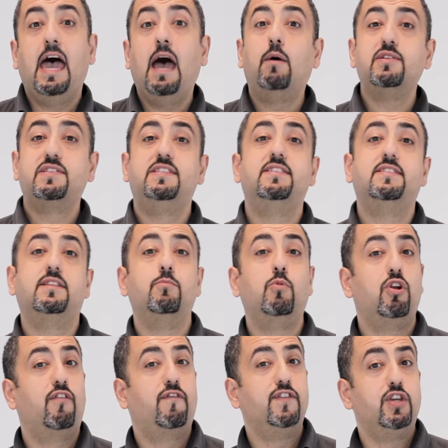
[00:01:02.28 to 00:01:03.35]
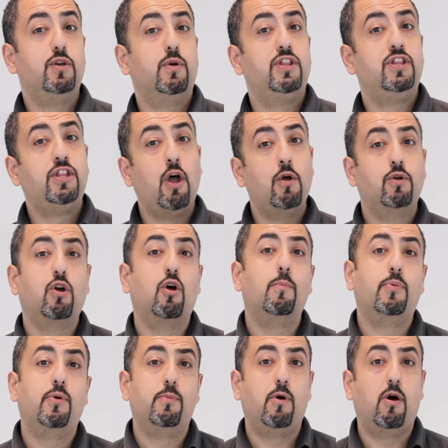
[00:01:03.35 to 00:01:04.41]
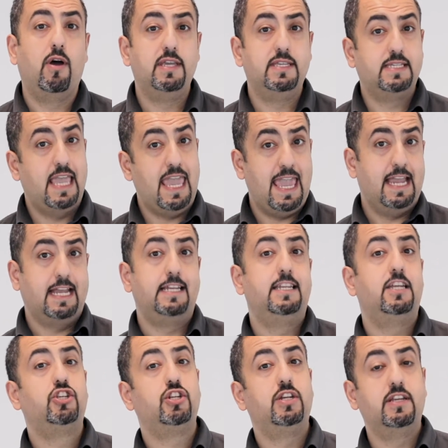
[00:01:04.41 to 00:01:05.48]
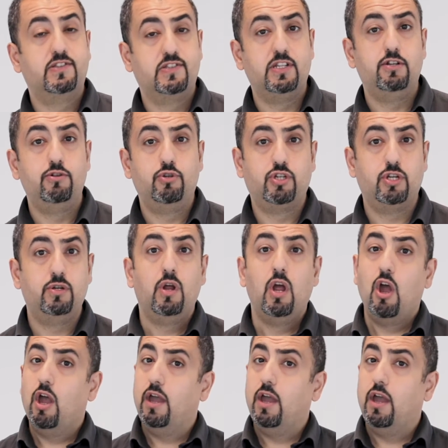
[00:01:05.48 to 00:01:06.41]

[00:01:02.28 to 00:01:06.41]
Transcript: Our system will offer you a no-compromise air conditioning solution,